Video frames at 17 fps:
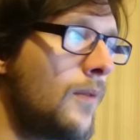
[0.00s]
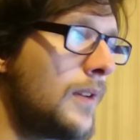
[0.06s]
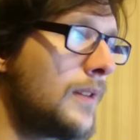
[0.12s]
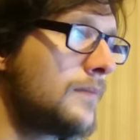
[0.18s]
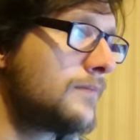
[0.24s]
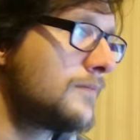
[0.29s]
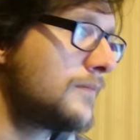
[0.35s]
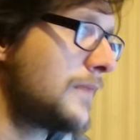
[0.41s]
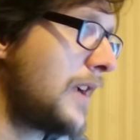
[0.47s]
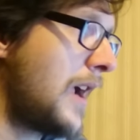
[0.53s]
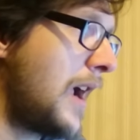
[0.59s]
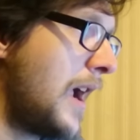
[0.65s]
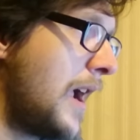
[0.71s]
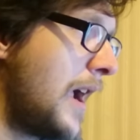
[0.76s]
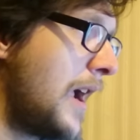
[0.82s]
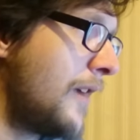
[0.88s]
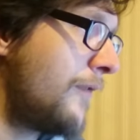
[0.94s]
Well,
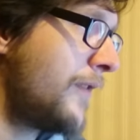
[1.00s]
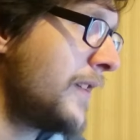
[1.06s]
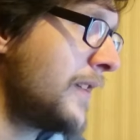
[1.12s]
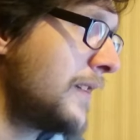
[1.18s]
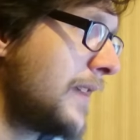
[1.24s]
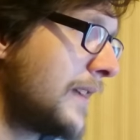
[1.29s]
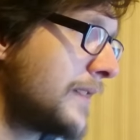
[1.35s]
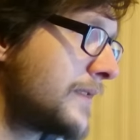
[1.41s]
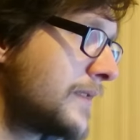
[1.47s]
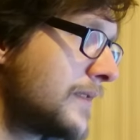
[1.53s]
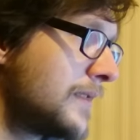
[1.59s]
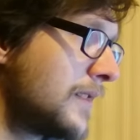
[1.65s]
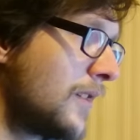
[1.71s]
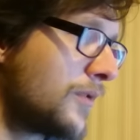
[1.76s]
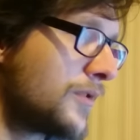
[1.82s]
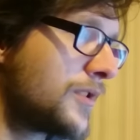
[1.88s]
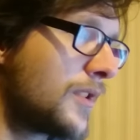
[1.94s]
I, I think that
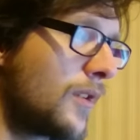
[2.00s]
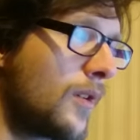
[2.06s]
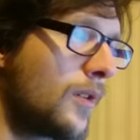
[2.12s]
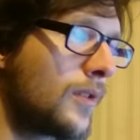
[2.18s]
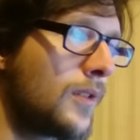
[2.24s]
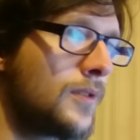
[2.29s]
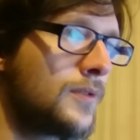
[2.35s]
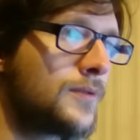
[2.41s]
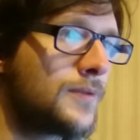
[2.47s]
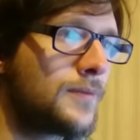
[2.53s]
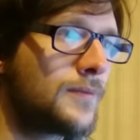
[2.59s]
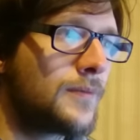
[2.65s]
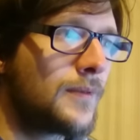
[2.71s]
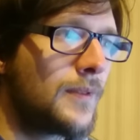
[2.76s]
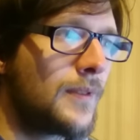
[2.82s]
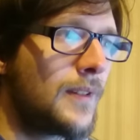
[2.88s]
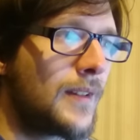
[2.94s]
launching Okhlos
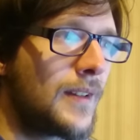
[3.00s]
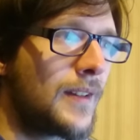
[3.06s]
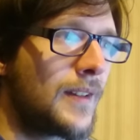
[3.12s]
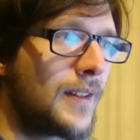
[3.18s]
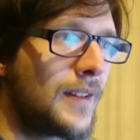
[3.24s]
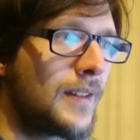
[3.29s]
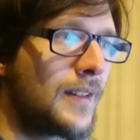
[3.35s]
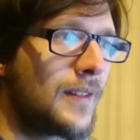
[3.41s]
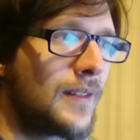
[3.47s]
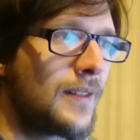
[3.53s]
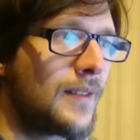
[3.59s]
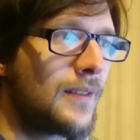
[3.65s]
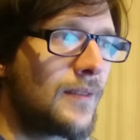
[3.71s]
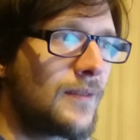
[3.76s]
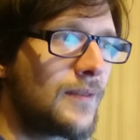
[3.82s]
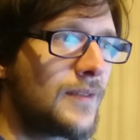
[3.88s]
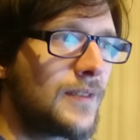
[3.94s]
uh,
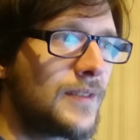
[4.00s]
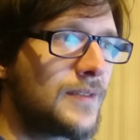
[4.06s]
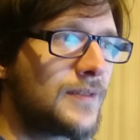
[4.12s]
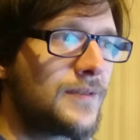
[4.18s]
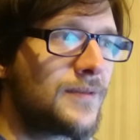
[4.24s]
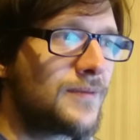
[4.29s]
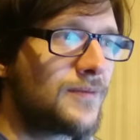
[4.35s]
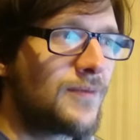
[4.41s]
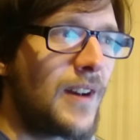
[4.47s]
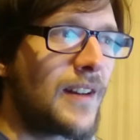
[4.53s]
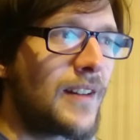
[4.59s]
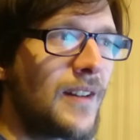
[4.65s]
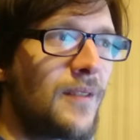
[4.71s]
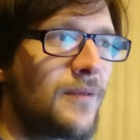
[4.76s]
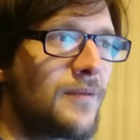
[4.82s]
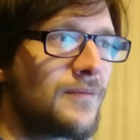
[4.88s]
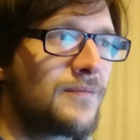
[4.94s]
is right
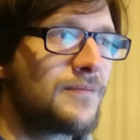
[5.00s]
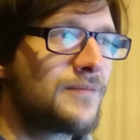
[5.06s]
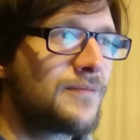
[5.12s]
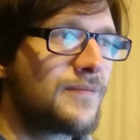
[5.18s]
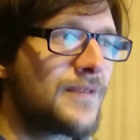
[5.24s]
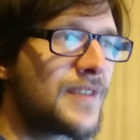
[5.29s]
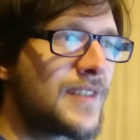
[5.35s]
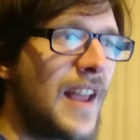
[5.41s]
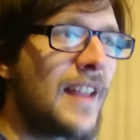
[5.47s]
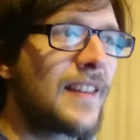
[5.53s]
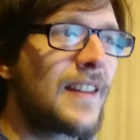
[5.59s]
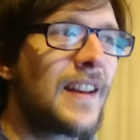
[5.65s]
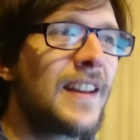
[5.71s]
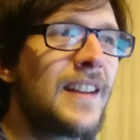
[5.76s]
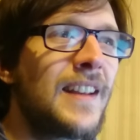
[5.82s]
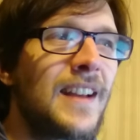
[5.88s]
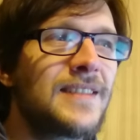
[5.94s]
now,
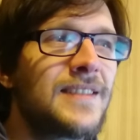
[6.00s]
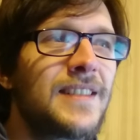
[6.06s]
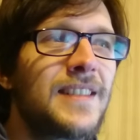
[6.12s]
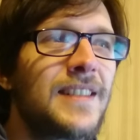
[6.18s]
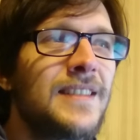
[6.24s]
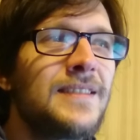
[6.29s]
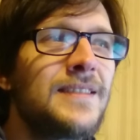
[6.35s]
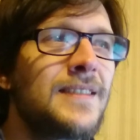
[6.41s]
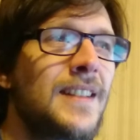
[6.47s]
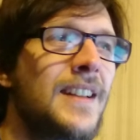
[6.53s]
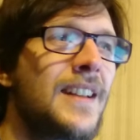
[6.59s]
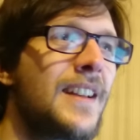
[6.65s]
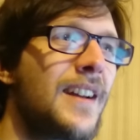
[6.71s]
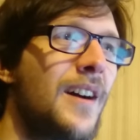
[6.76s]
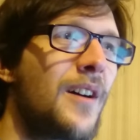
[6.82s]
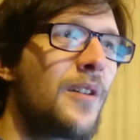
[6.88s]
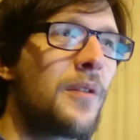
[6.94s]
sadly as it is,
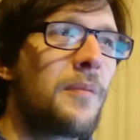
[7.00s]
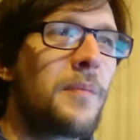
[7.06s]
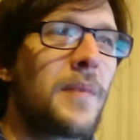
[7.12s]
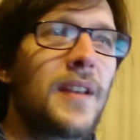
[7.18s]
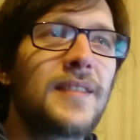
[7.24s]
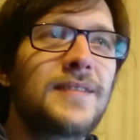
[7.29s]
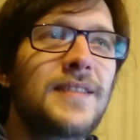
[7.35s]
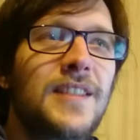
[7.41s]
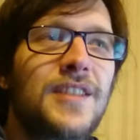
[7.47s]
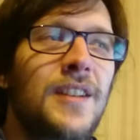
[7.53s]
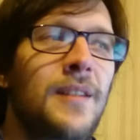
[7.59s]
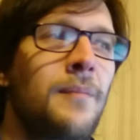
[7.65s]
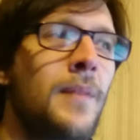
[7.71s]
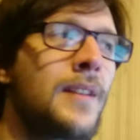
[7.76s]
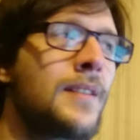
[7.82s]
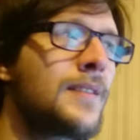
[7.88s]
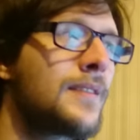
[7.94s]
our biggest
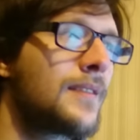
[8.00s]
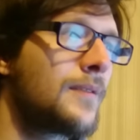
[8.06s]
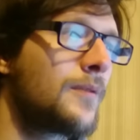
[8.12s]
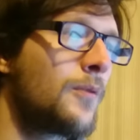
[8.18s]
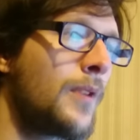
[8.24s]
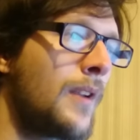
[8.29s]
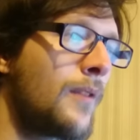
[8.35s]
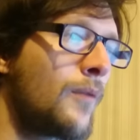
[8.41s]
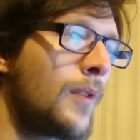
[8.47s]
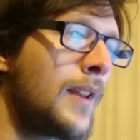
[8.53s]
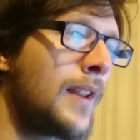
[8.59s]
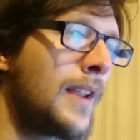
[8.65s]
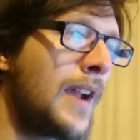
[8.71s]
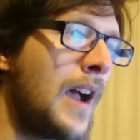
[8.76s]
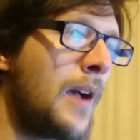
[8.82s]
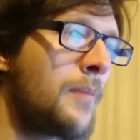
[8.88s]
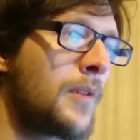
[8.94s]
achievement. We are
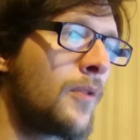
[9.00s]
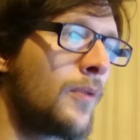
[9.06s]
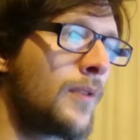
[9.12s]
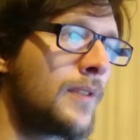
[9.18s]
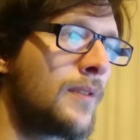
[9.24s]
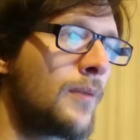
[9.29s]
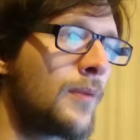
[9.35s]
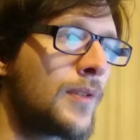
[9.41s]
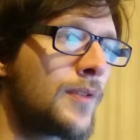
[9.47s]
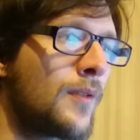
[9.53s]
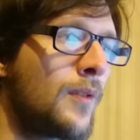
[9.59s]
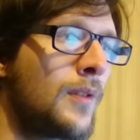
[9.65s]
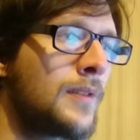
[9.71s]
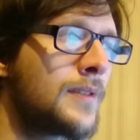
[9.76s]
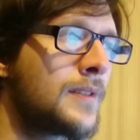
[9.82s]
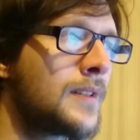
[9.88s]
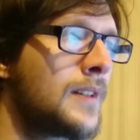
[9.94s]
really happy with the
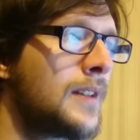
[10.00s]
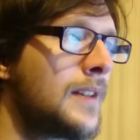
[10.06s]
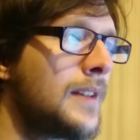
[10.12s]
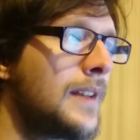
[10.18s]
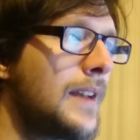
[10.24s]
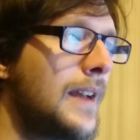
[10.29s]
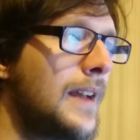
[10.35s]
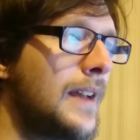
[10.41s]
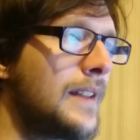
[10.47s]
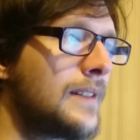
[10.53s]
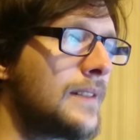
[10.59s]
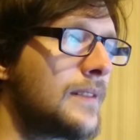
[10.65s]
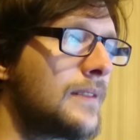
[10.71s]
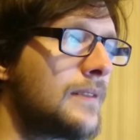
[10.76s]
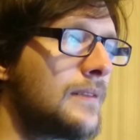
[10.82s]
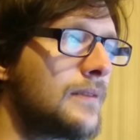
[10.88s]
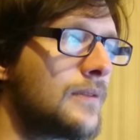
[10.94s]
result,
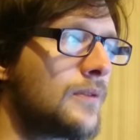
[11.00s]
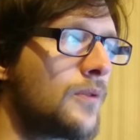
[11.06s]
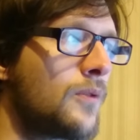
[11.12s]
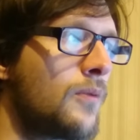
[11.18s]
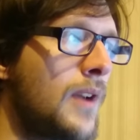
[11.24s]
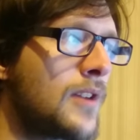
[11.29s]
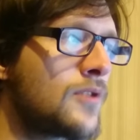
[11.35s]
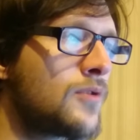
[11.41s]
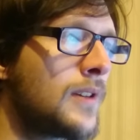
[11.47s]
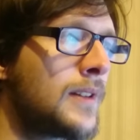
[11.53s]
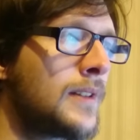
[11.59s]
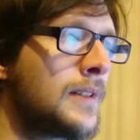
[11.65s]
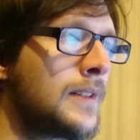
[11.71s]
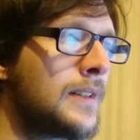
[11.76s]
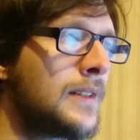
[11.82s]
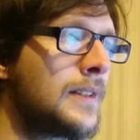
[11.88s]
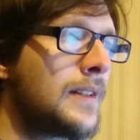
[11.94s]
and we actually,